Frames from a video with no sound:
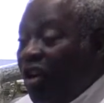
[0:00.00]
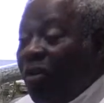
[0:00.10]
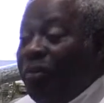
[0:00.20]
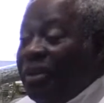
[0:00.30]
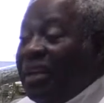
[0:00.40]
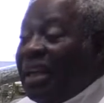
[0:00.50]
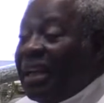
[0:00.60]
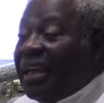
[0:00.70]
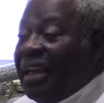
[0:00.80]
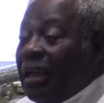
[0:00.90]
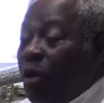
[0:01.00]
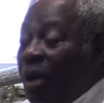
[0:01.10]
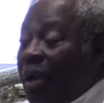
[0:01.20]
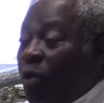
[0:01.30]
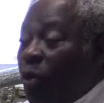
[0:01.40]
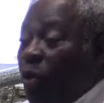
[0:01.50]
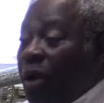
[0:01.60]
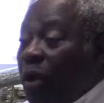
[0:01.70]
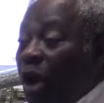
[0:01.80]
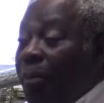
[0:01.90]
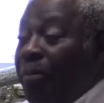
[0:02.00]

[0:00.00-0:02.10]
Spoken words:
of being a king or a queen or a